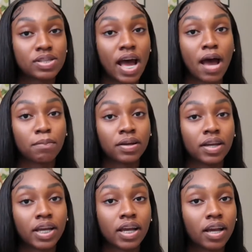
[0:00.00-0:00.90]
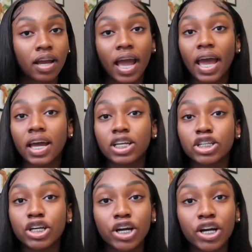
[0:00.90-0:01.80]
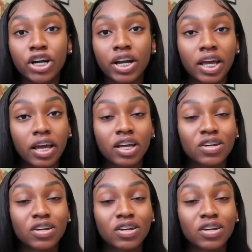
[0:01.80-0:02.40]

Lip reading: happening and you're in